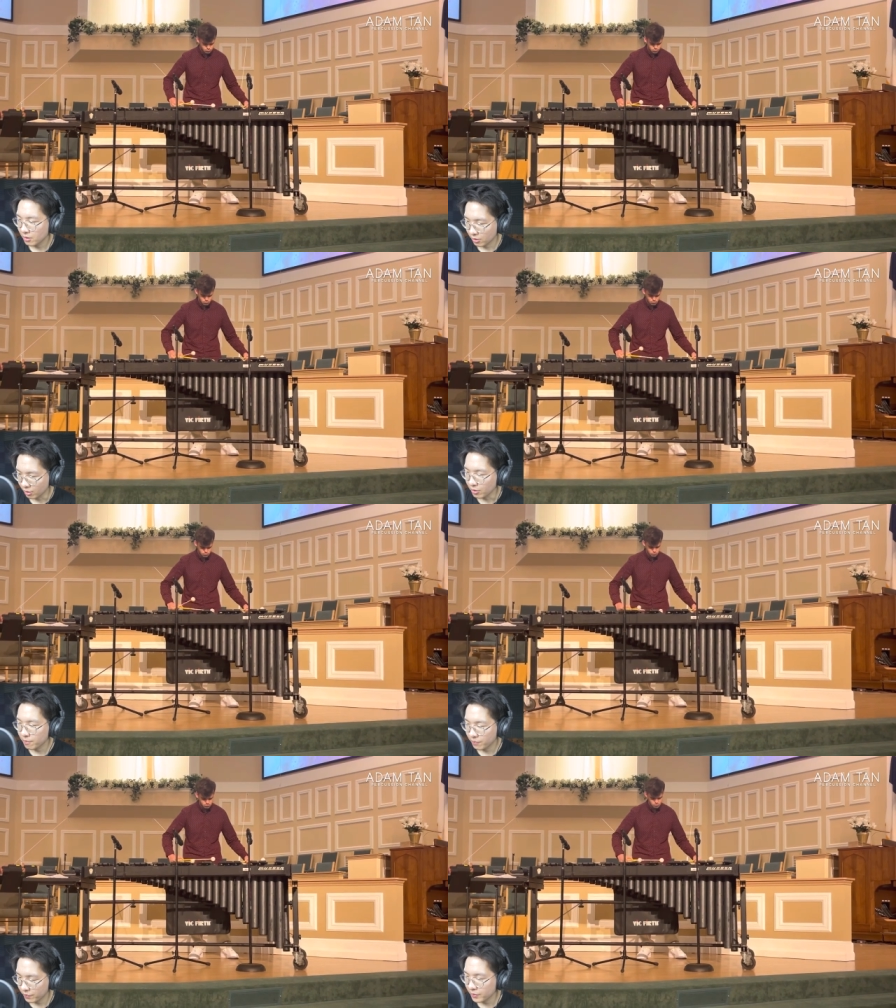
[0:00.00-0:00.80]
Good,
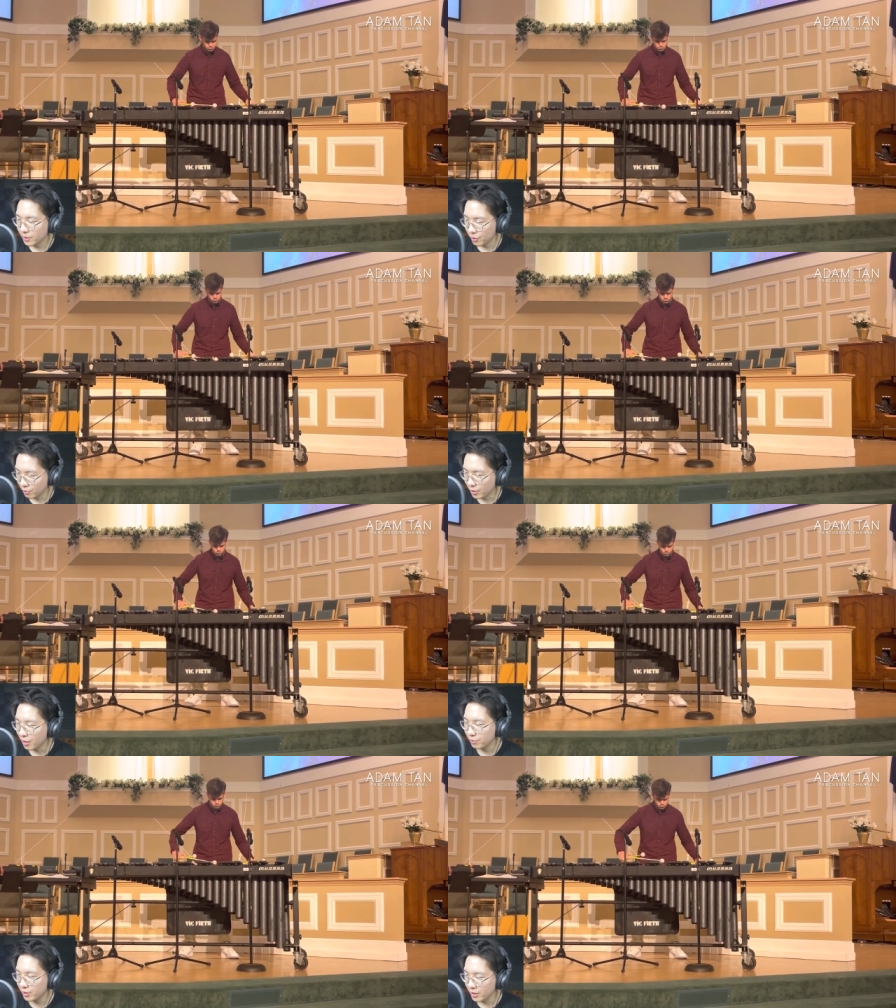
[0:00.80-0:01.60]
good
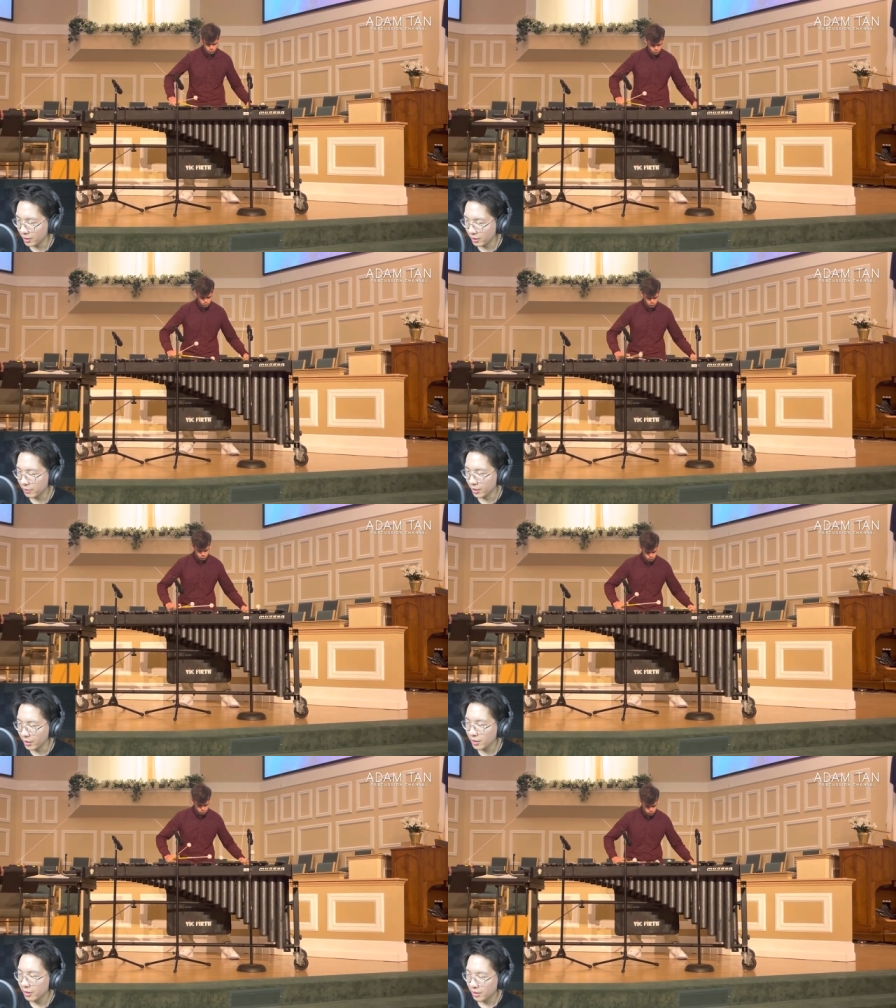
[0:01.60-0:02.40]
recovery, and here we
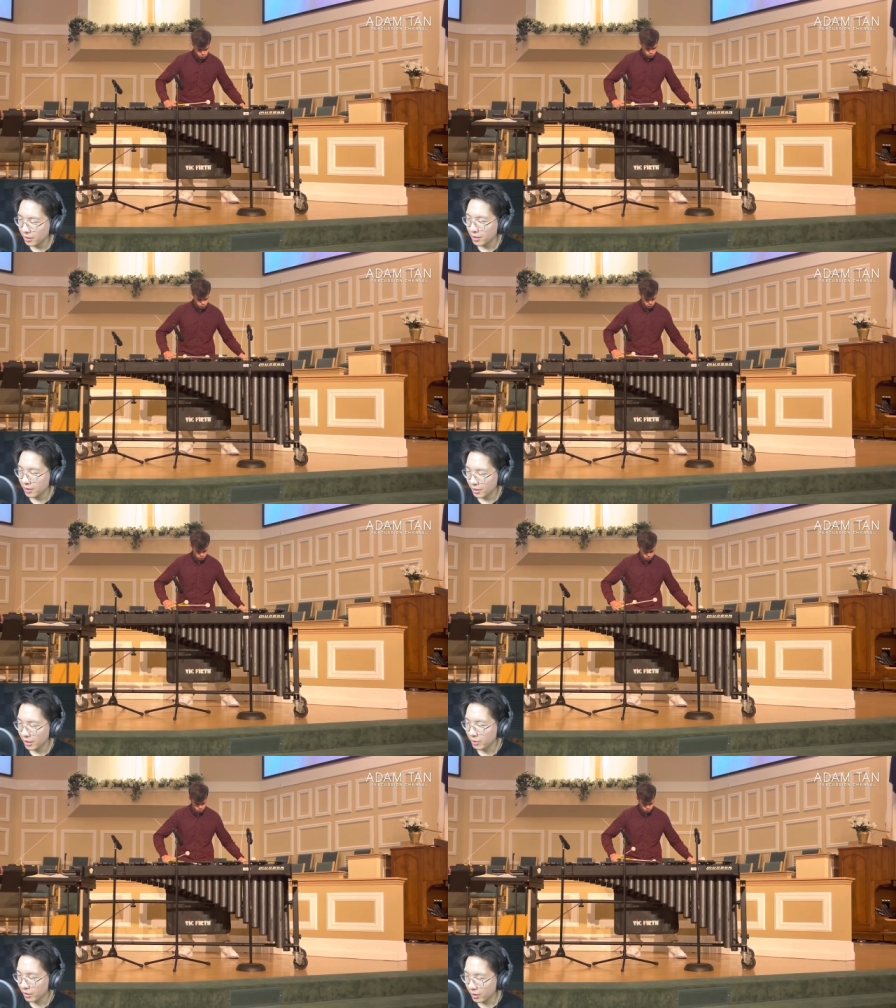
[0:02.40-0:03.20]
go,
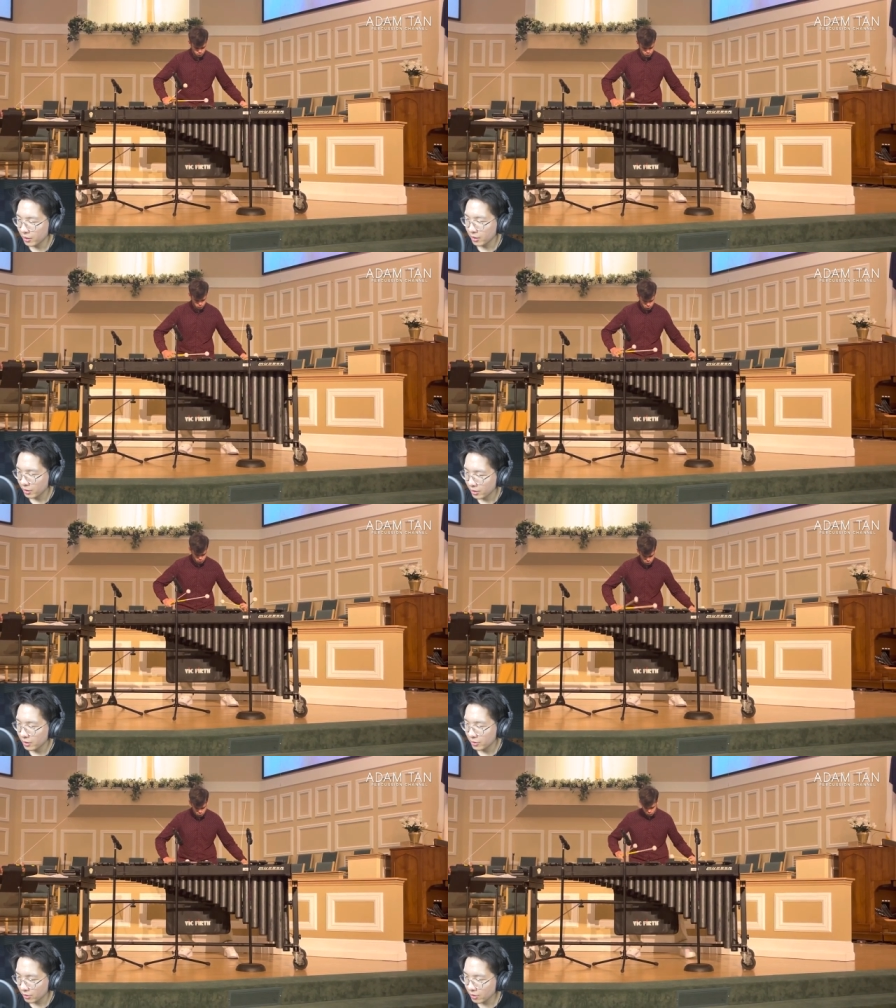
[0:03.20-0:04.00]
here we go.
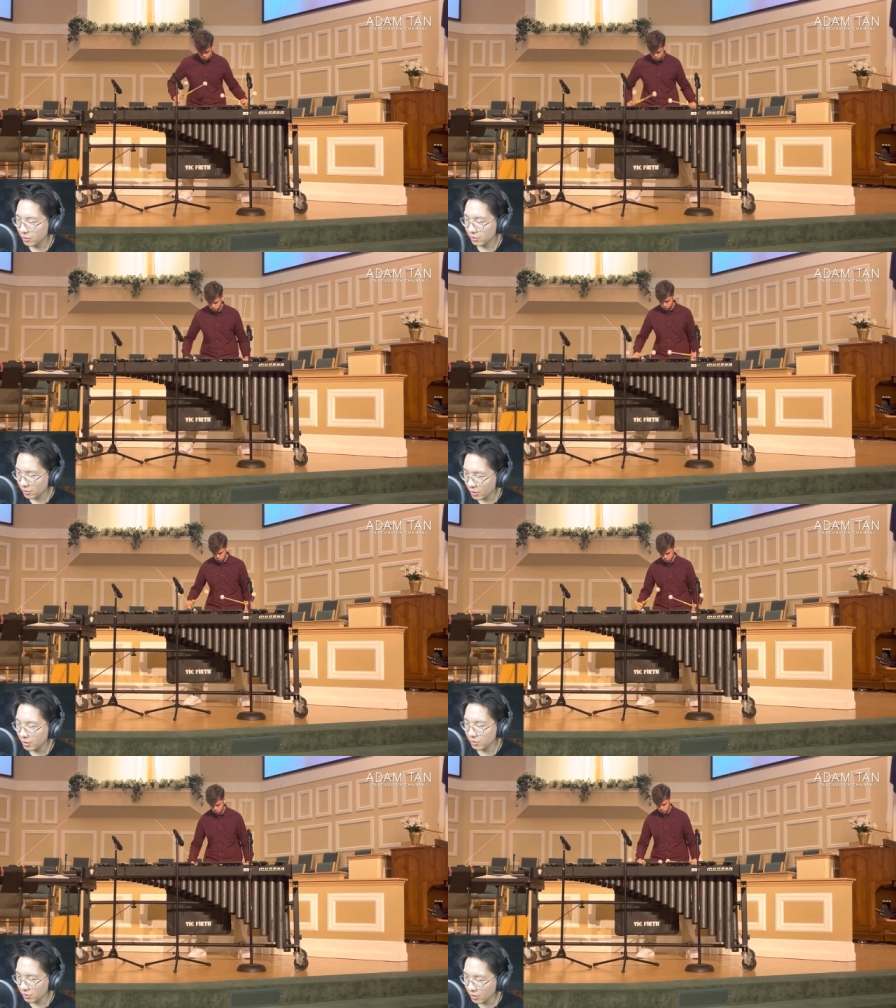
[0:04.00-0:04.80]
Dun,
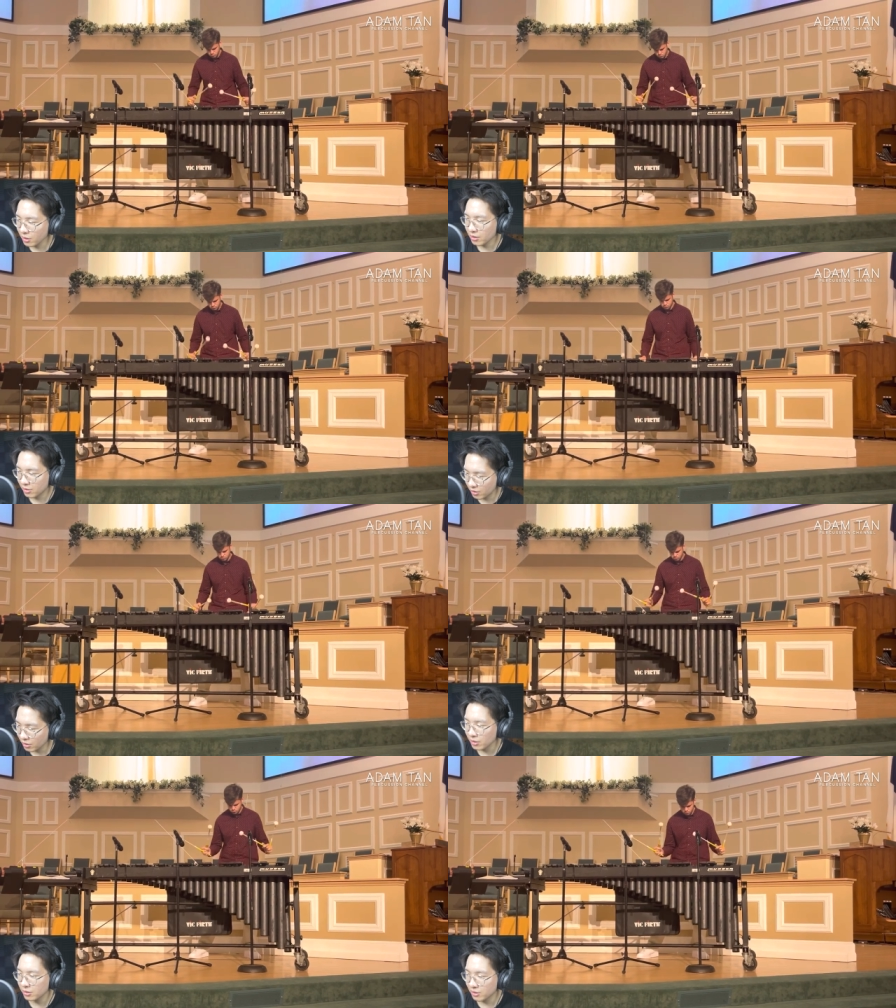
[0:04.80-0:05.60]
dun, dun,
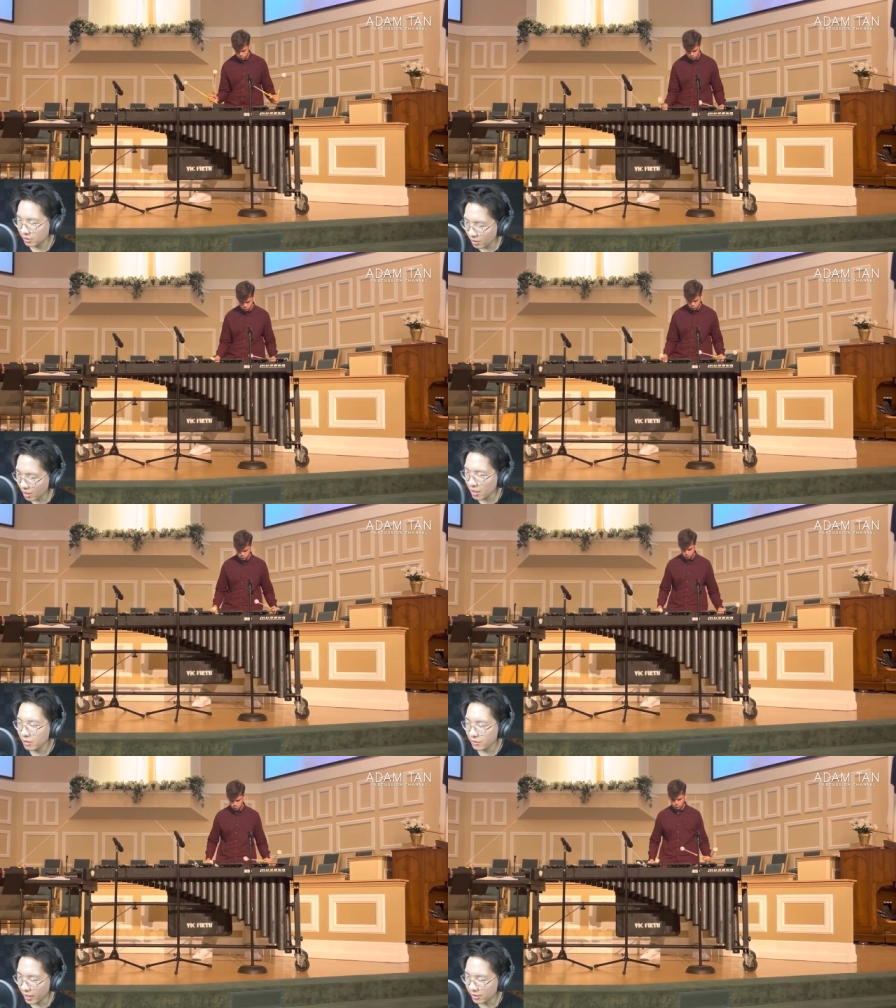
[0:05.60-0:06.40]
dun,
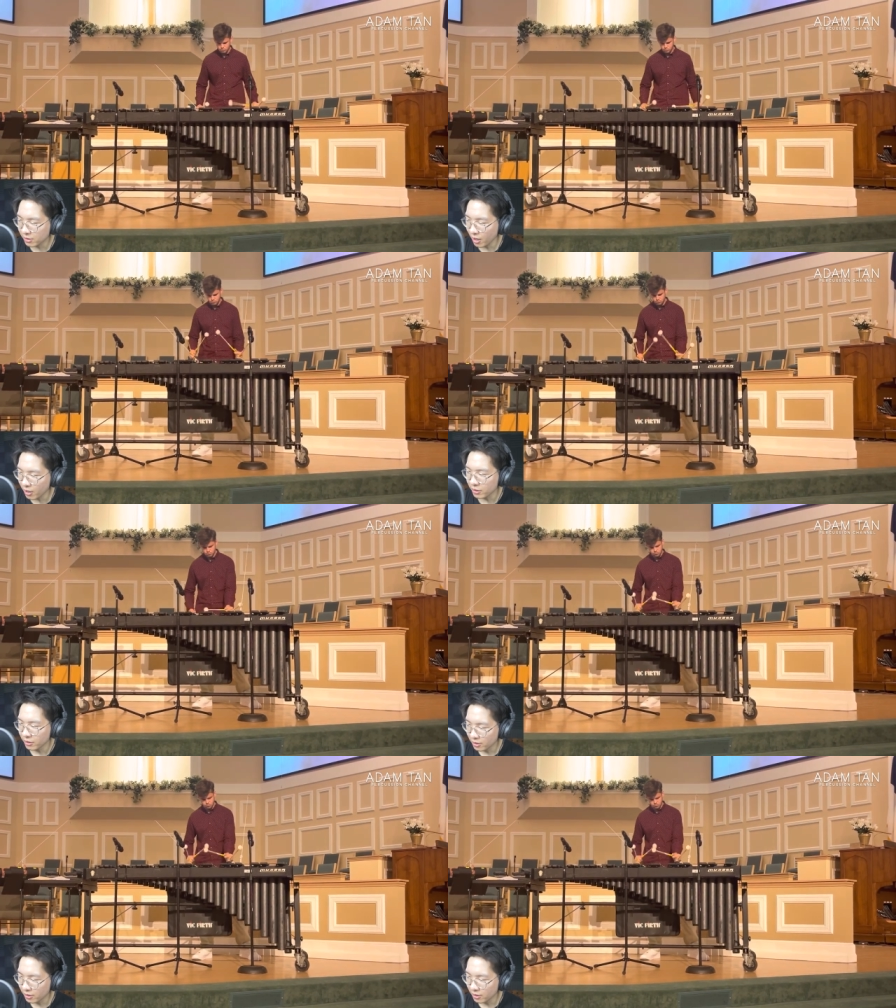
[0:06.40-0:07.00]
dun. Let's go.